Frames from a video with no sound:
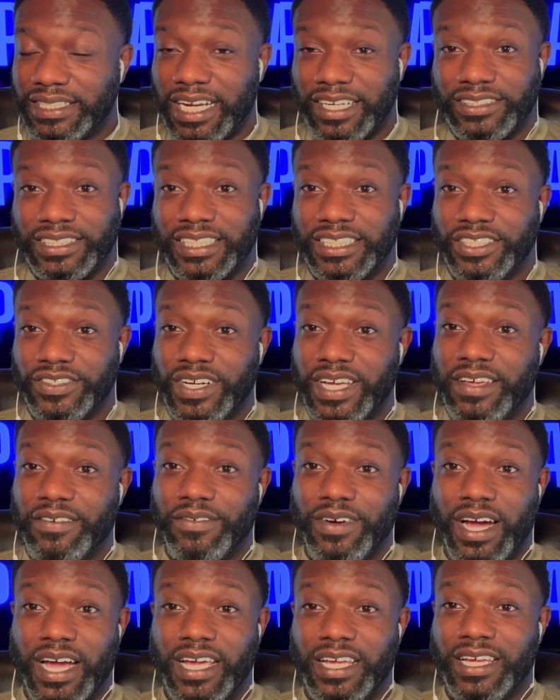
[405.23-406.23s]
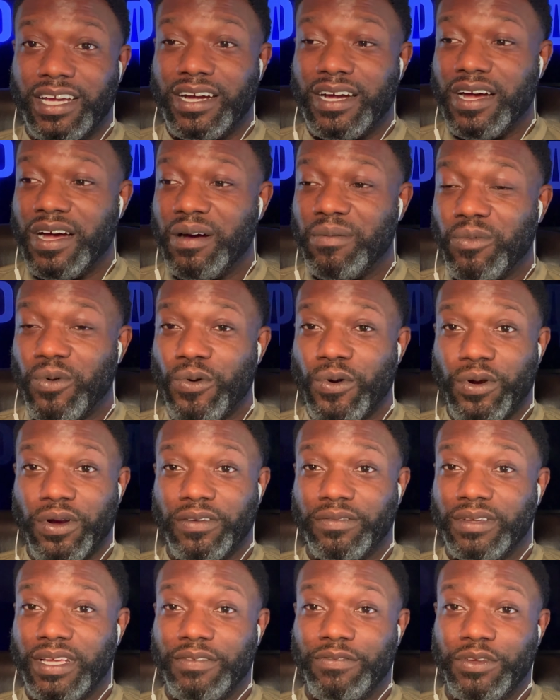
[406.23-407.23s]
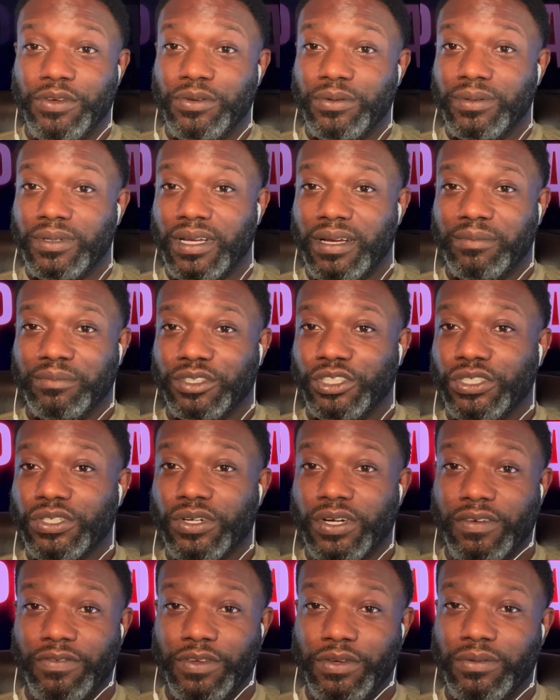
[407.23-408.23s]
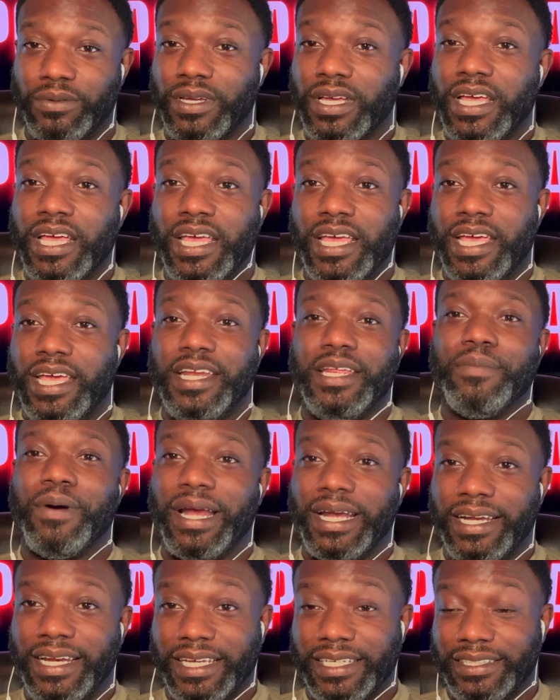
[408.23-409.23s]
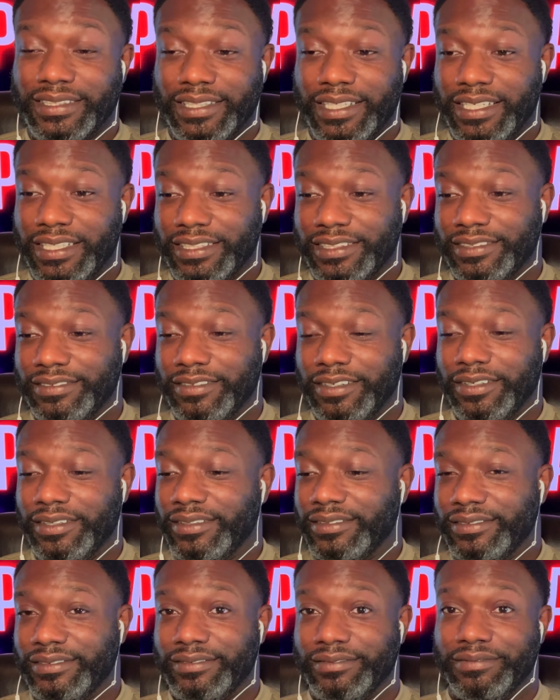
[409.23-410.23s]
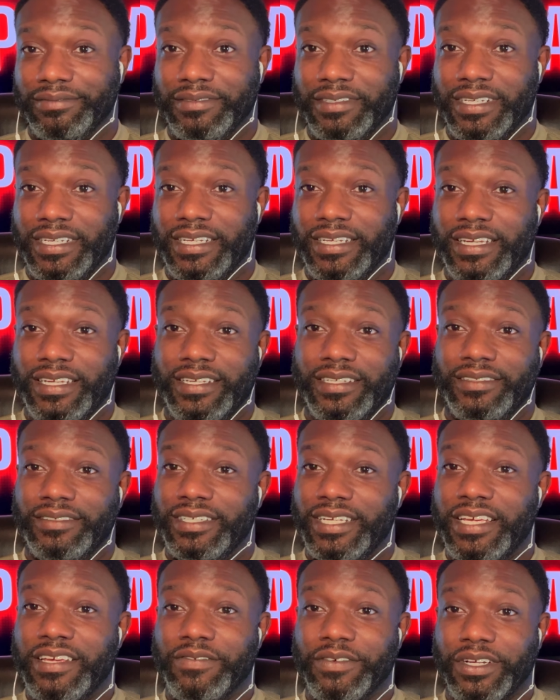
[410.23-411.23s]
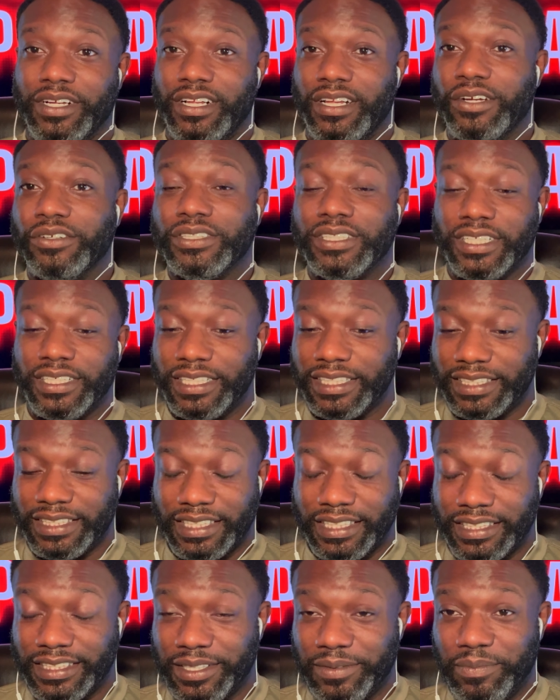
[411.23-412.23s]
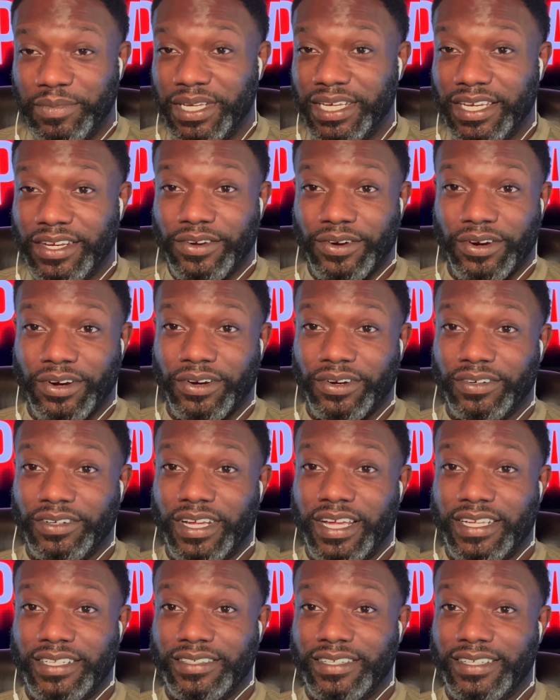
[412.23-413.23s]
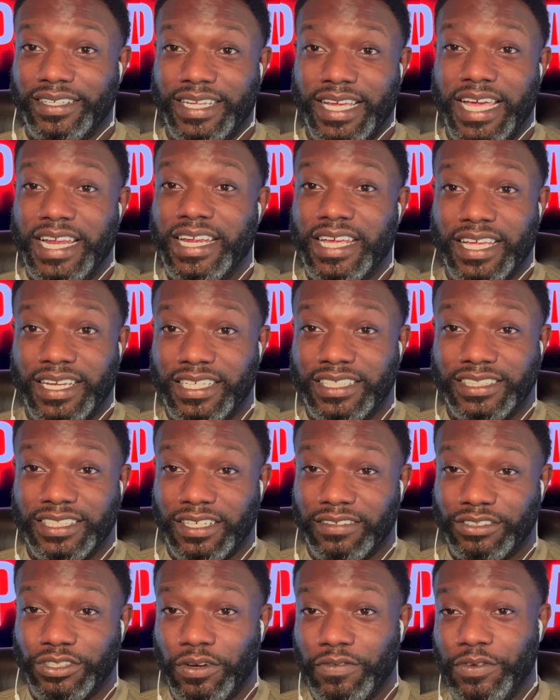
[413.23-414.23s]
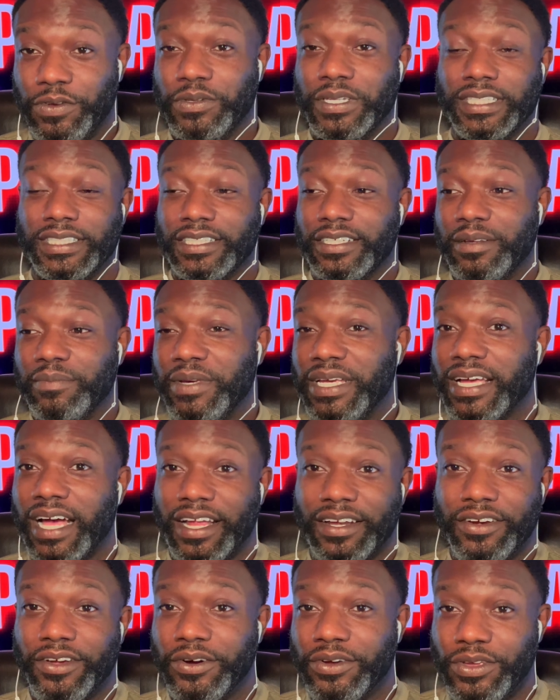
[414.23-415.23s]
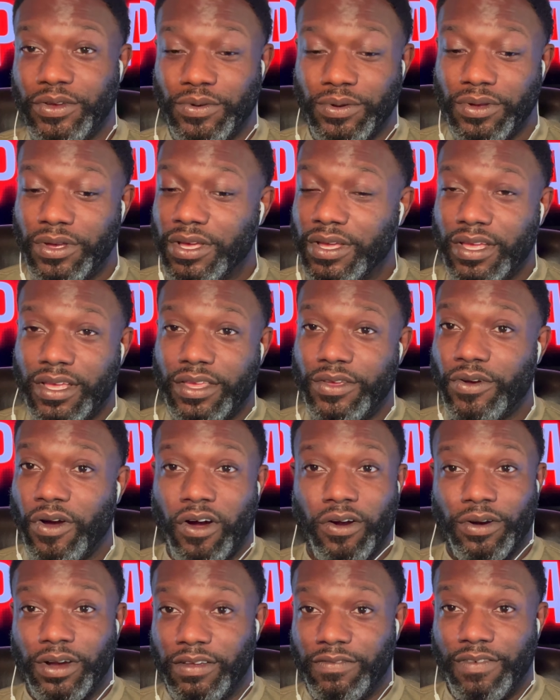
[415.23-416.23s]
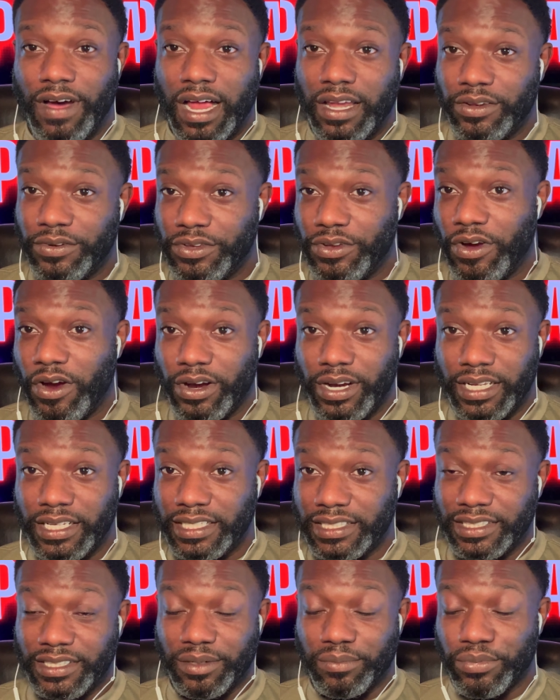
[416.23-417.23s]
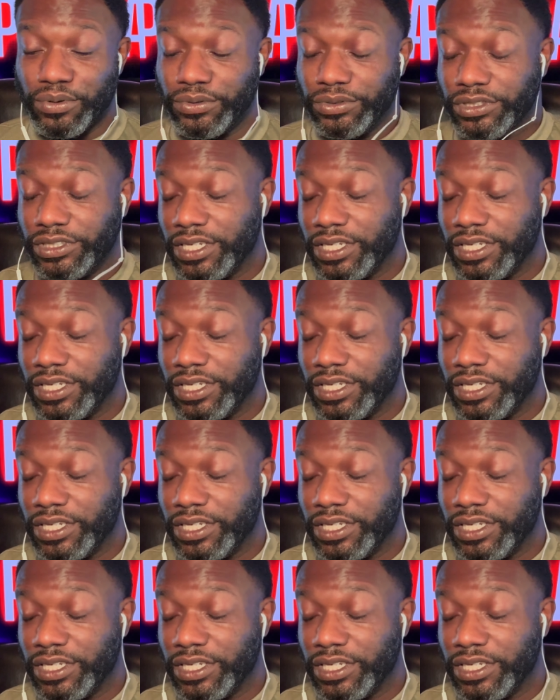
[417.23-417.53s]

I'll send you an invite. Um, or if you, I'm sure if you, anybody that is even close to listening to me or any of this stuff. So if you listen to me, I know you you already follow and you already listen to Bruce.